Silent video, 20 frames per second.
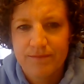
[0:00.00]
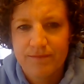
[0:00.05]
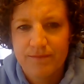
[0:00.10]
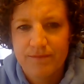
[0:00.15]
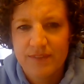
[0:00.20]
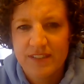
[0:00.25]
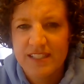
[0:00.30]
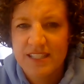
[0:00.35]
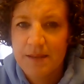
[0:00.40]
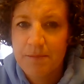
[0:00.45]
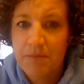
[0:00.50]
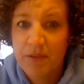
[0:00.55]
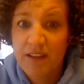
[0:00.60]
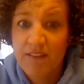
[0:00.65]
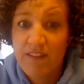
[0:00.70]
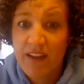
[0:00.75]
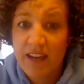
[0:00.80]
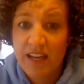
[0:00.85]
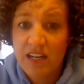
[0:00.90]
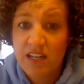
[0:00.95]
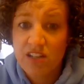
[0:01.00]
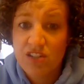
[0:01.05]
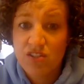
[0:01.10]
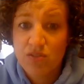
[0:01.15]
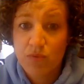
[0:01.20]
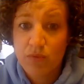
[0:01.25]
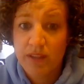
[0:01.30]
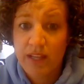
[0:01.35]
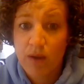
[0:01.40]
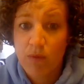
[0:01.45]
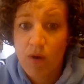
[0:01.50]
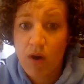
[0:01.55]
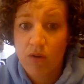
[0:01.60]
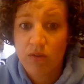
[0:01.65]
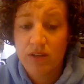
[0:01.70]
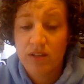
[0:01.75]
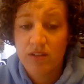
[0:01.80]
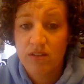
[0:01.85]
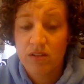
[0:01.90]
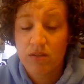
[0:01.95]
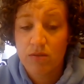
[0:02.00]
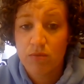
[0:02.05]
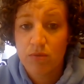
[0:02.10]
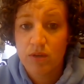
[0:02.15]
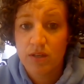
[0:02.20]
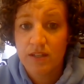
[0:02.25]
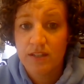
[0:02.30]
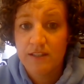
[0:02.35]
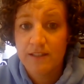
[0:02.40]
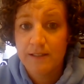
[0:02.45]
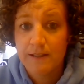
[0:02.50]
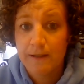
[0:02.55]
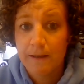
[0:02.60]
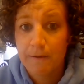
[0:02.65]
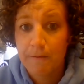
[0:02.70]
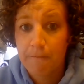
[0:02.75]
Simply vanished when they walked into the woods.